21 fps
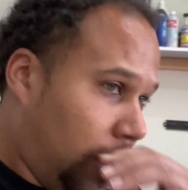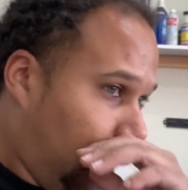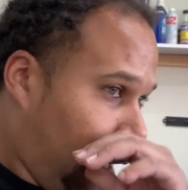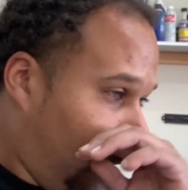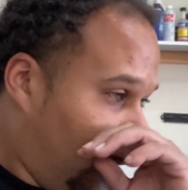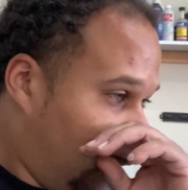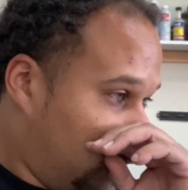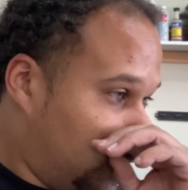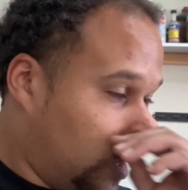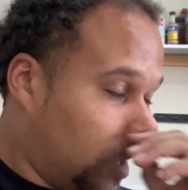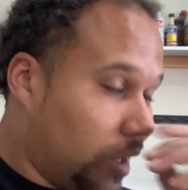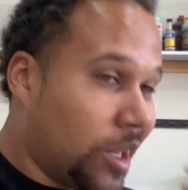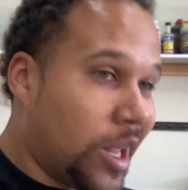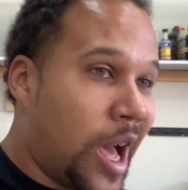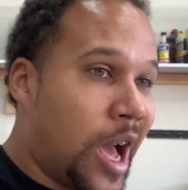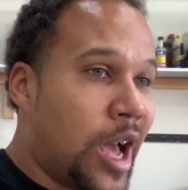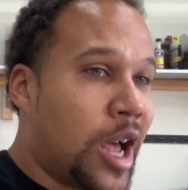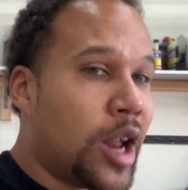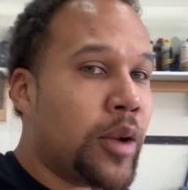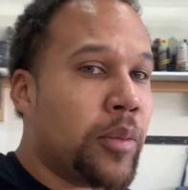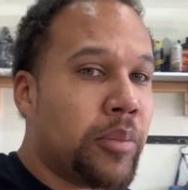There's a
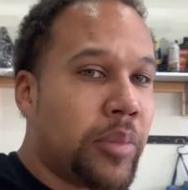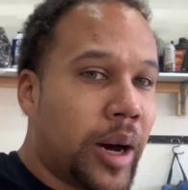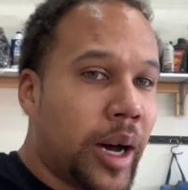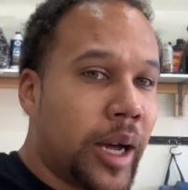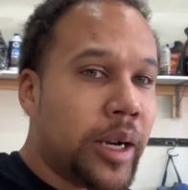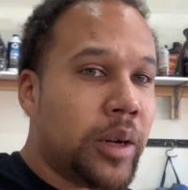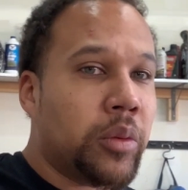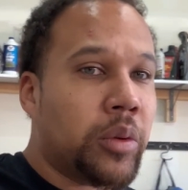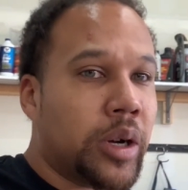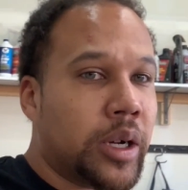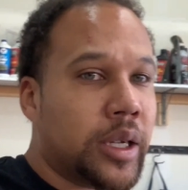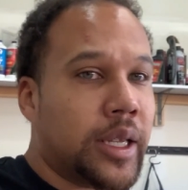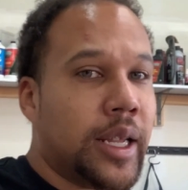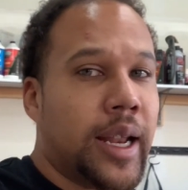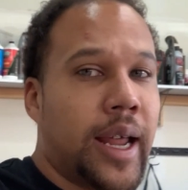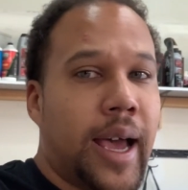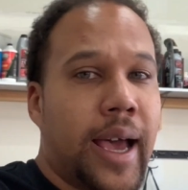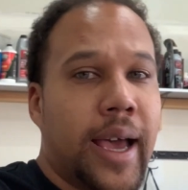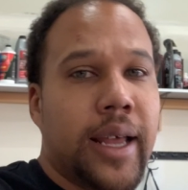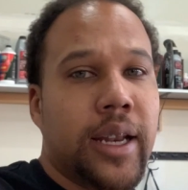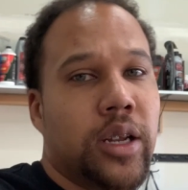lot of body work that I
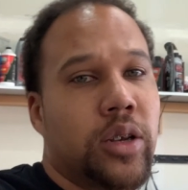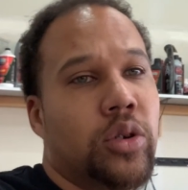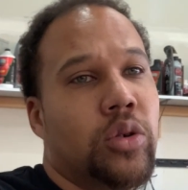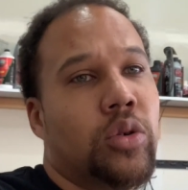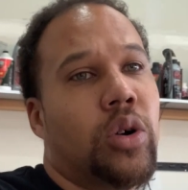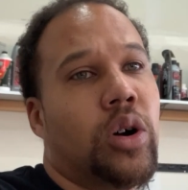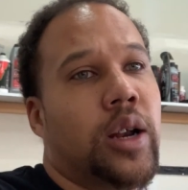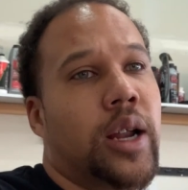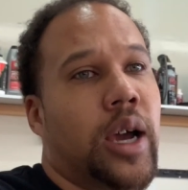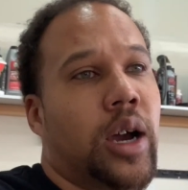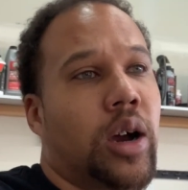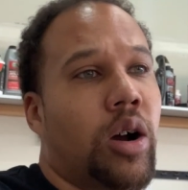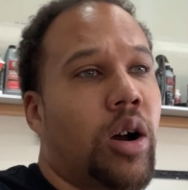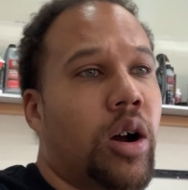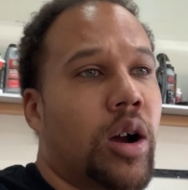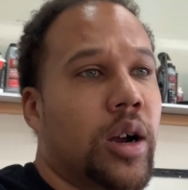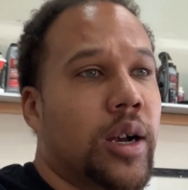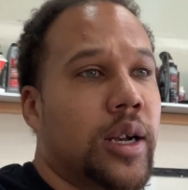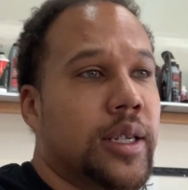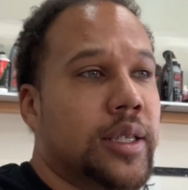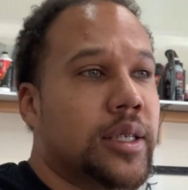had to do on that
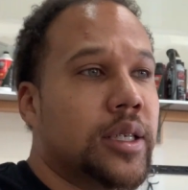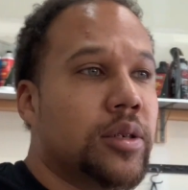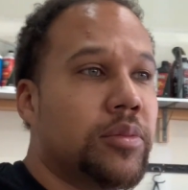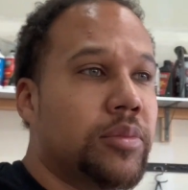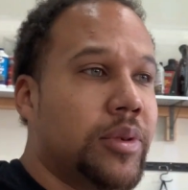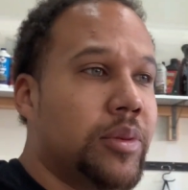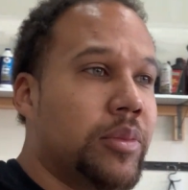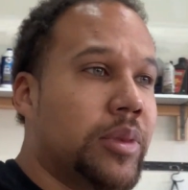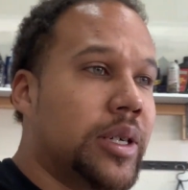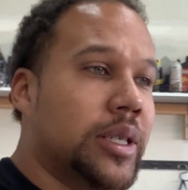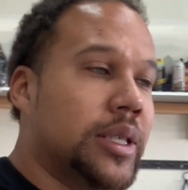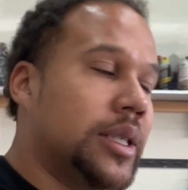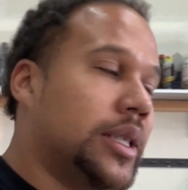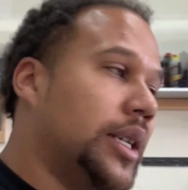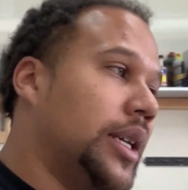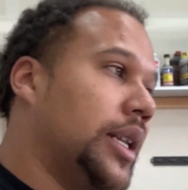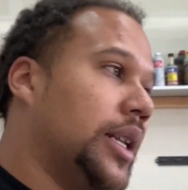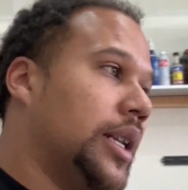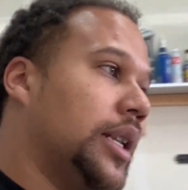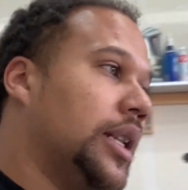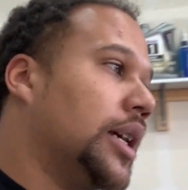car, and it took me months to
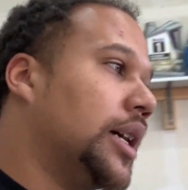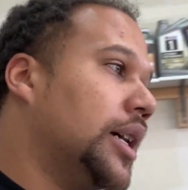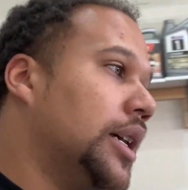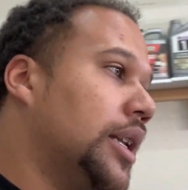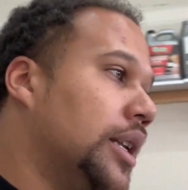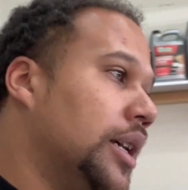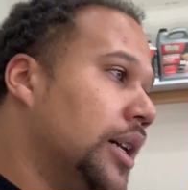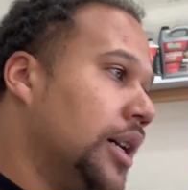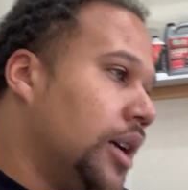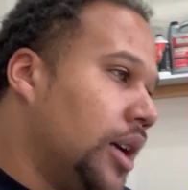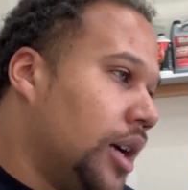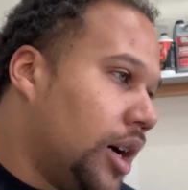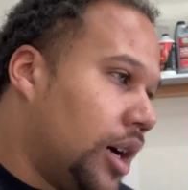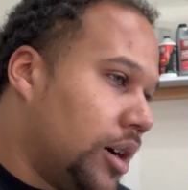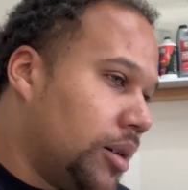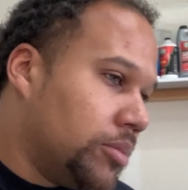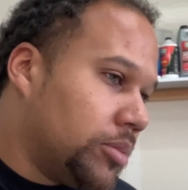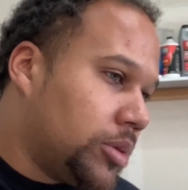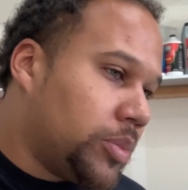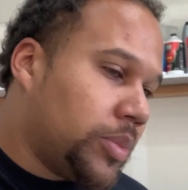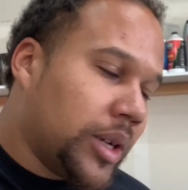get it done,
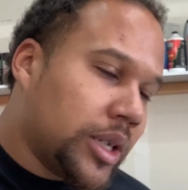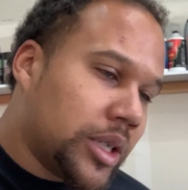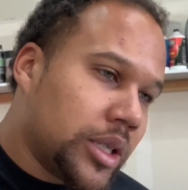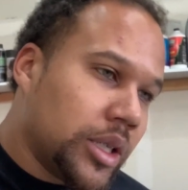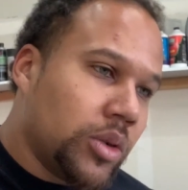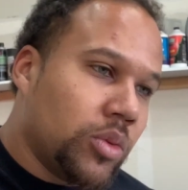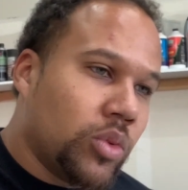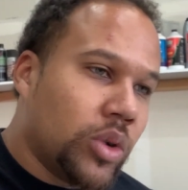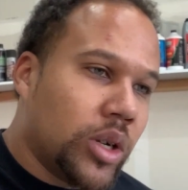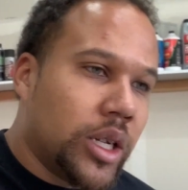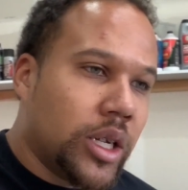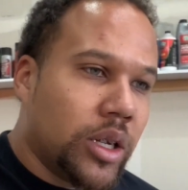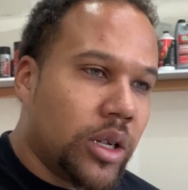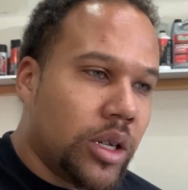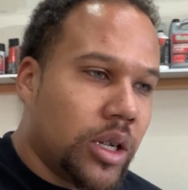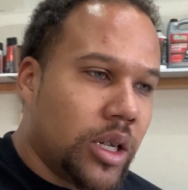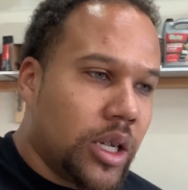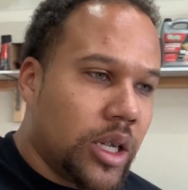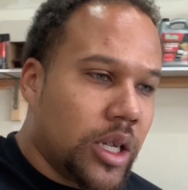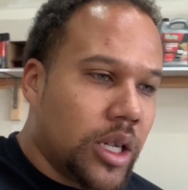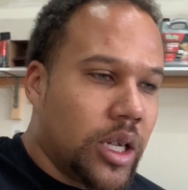especially when it
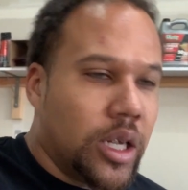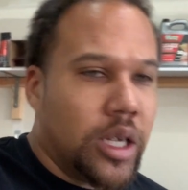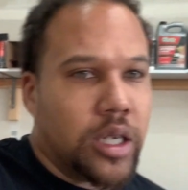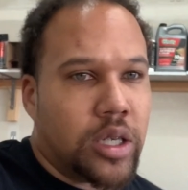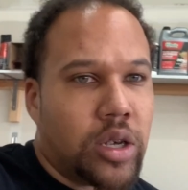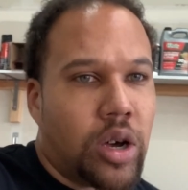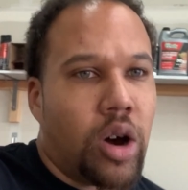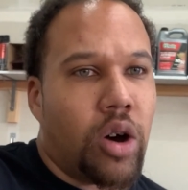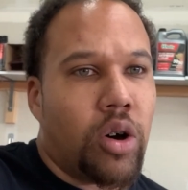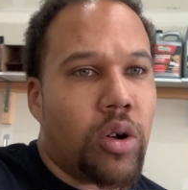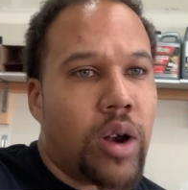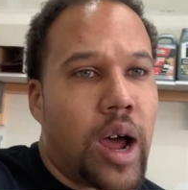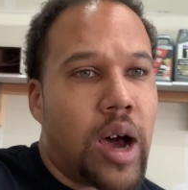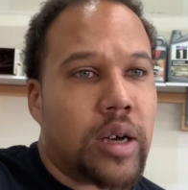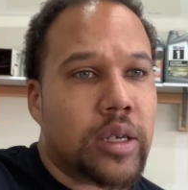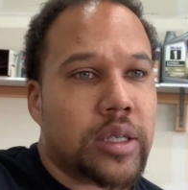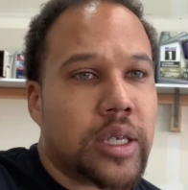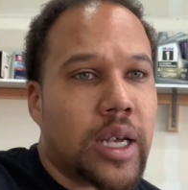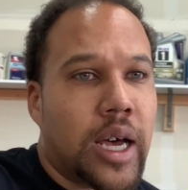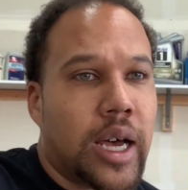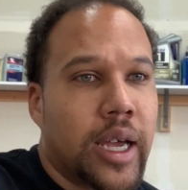is cold
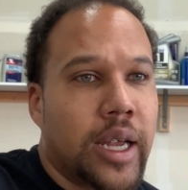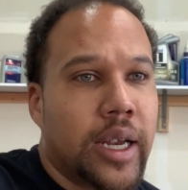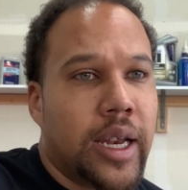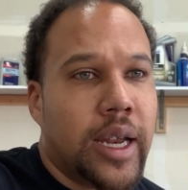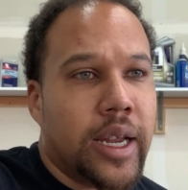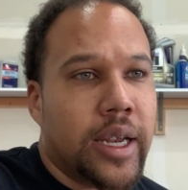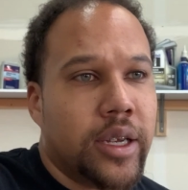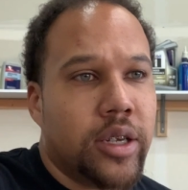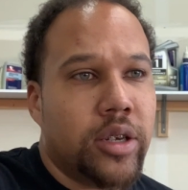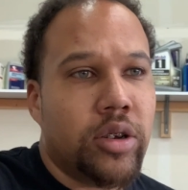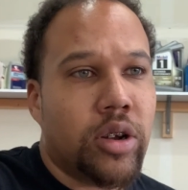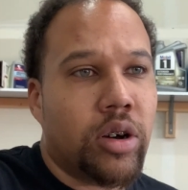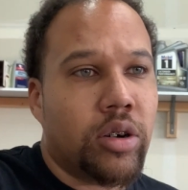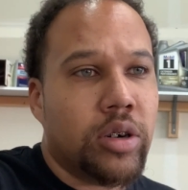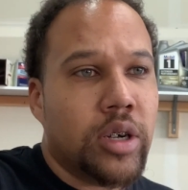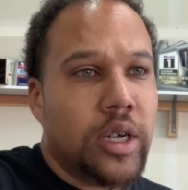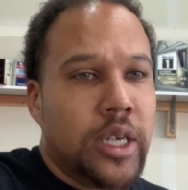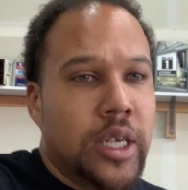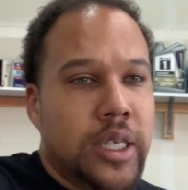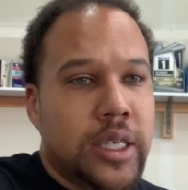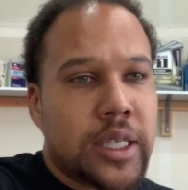outside, and you know,
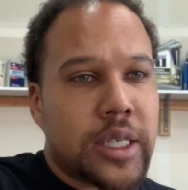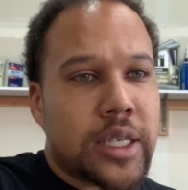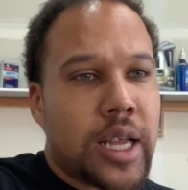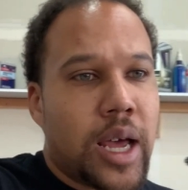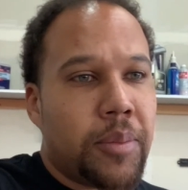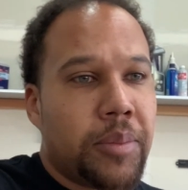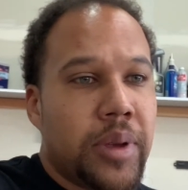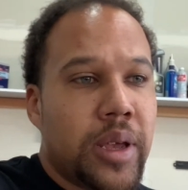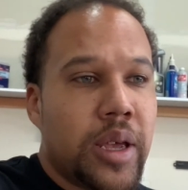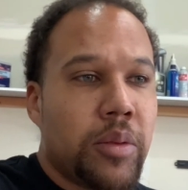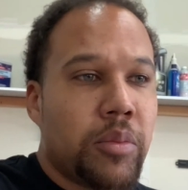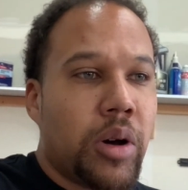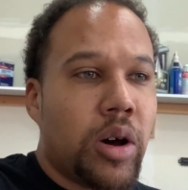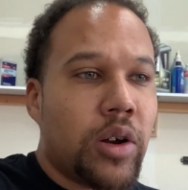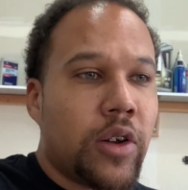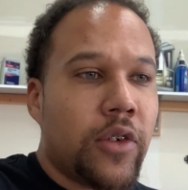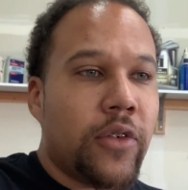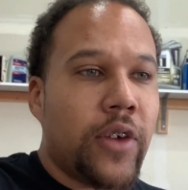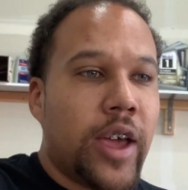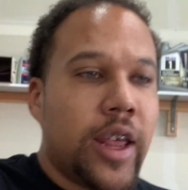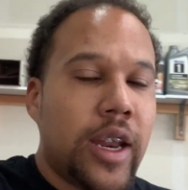just not being
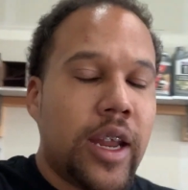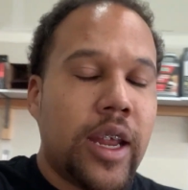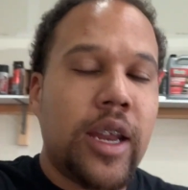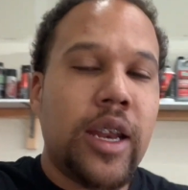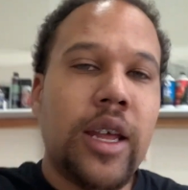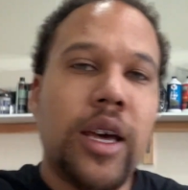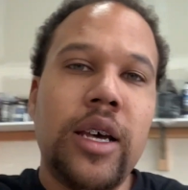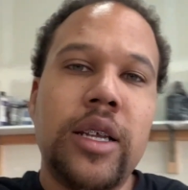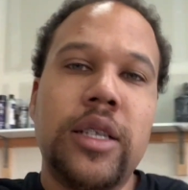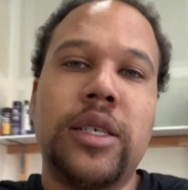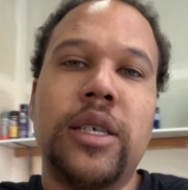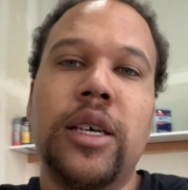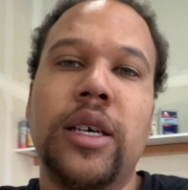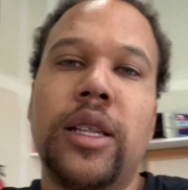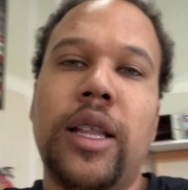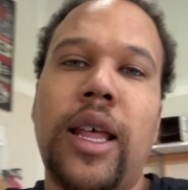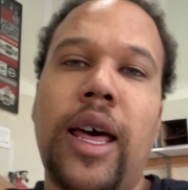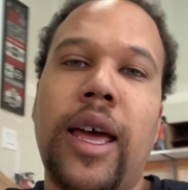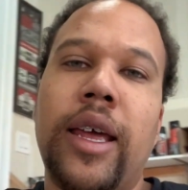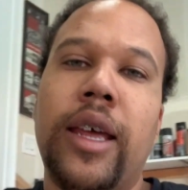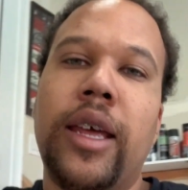motivated
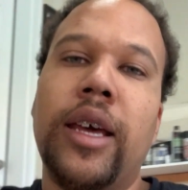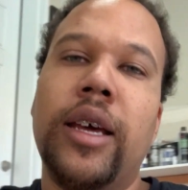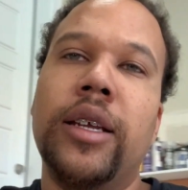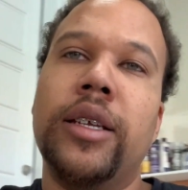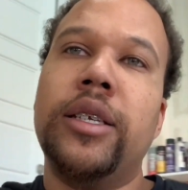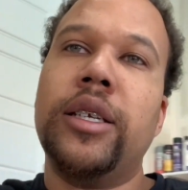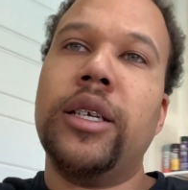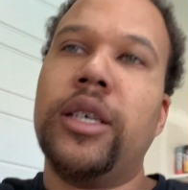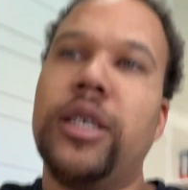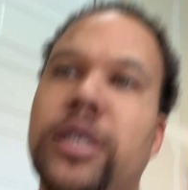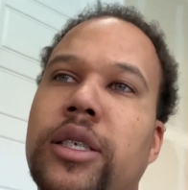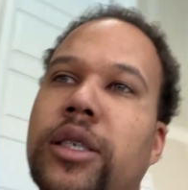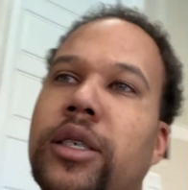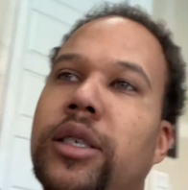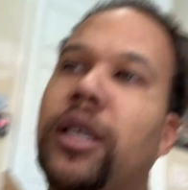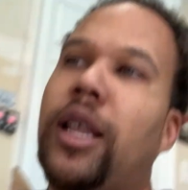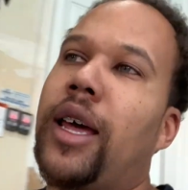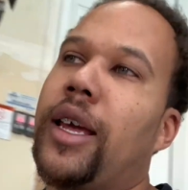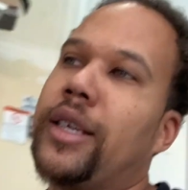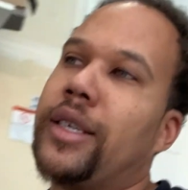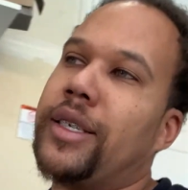to just
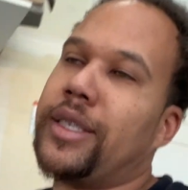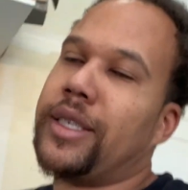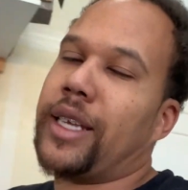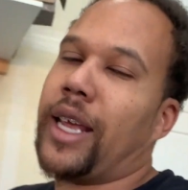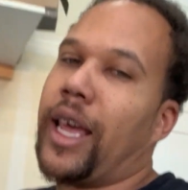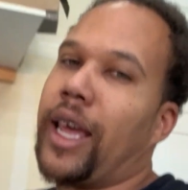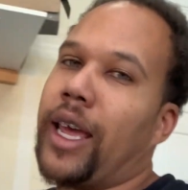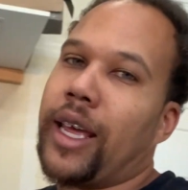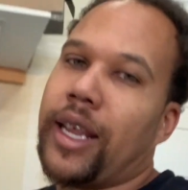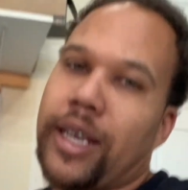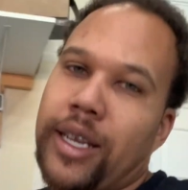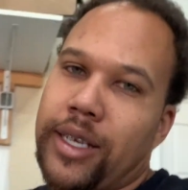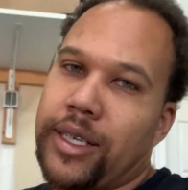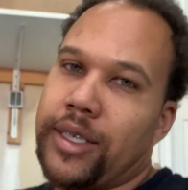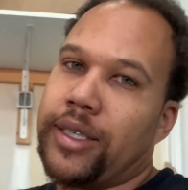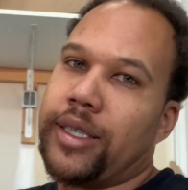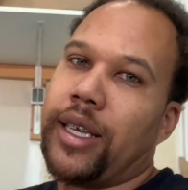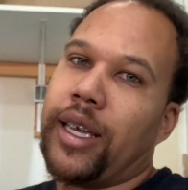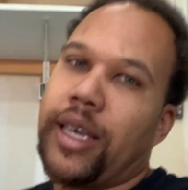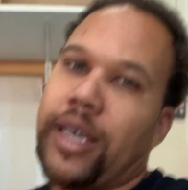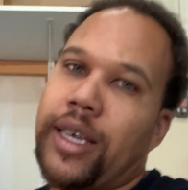sand and
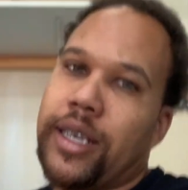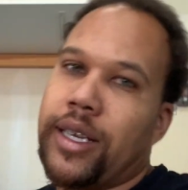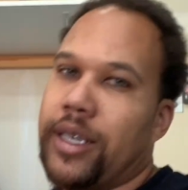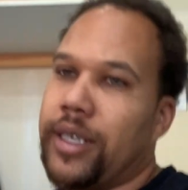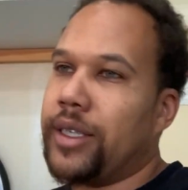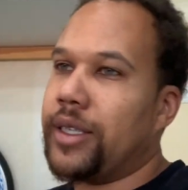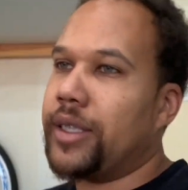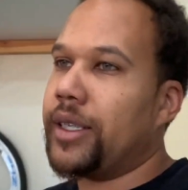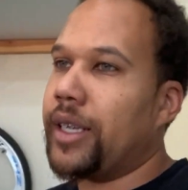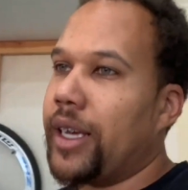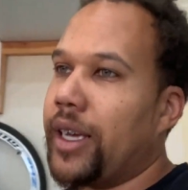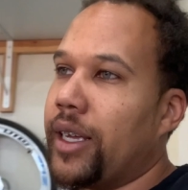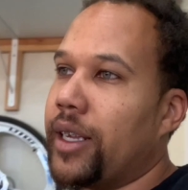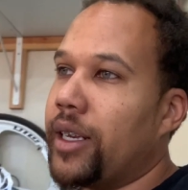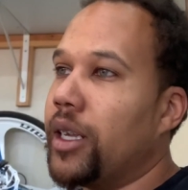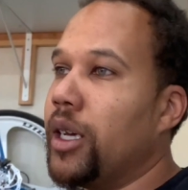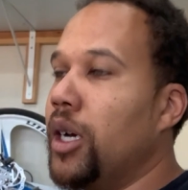sand.